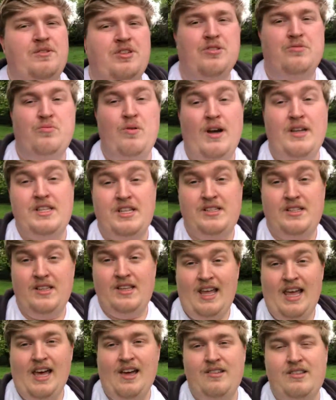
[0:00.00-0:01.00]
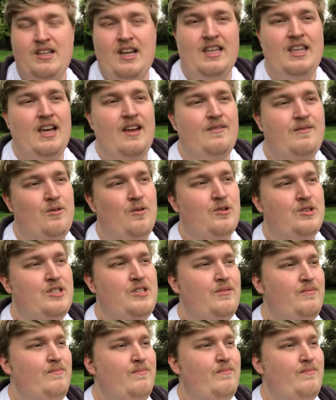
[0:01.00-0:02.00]
just writing it out, and I
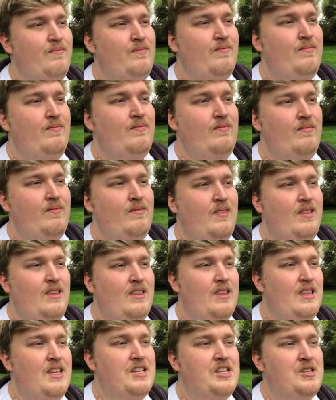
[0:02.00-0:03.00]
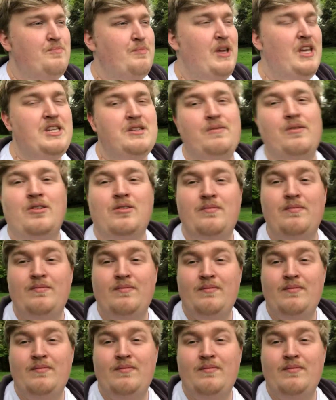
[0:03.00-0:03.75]
thought, this is peaceful.